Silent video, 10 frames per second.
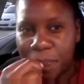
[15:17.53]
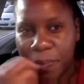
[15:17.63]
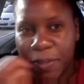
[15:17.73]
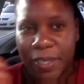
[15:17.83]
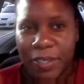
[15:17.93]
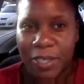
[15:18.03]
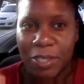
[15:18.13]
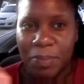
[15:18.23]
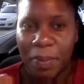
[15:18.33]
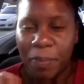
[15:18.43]

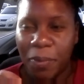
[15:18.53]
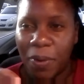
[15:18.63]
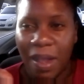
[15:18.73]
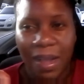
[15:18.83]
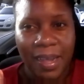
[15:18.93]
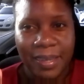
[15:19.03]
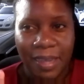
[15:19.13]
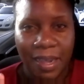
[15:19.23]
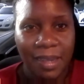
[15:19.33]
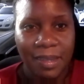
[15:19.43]
relationship, a more hug and dog,